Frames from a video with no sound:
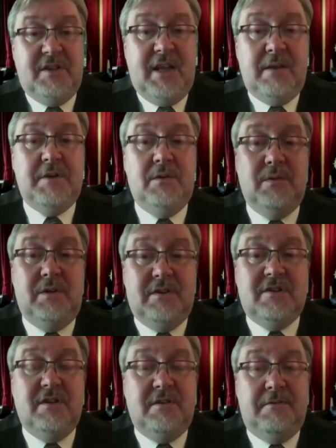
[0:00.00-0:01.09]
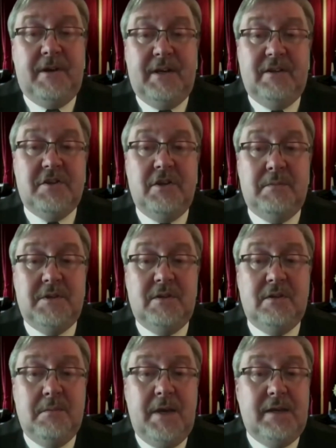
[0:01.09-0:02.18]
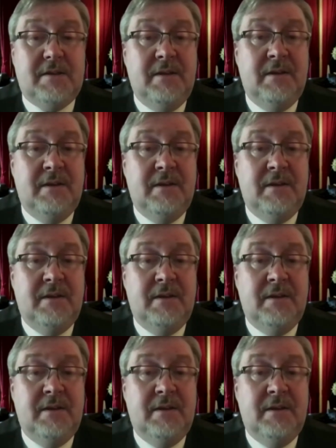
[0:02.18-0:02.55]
and labor unions to define the terms of the debate.